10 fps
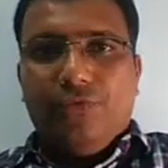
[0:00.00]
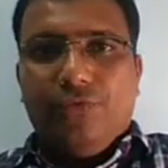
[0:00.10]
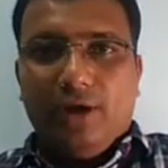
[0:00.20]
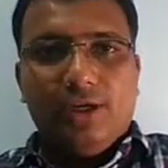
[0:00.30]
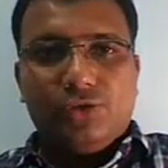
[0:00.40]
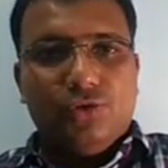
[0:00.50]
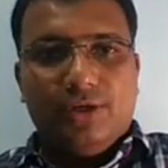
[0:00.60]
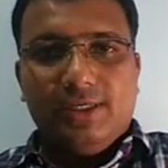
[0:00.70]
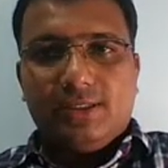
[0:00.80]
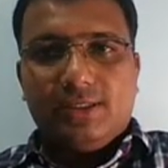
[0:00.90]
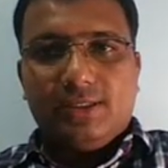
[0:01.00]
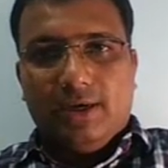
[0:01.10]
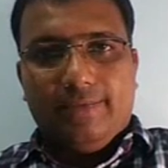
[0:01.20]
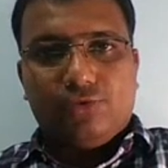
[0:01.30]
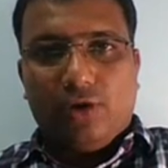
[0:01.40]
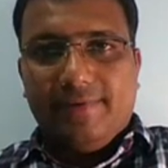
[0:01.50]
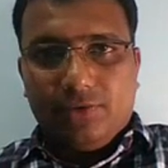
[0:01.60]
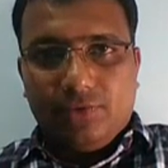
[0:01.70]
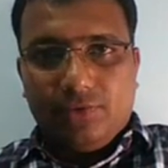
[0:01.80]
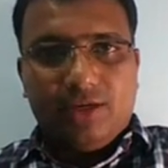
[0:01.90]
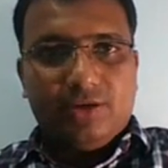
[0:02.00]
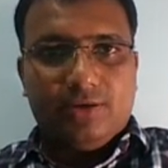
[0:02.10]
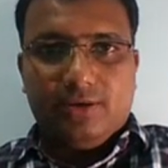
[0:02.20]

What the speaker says: Okay, now you understood this. So I will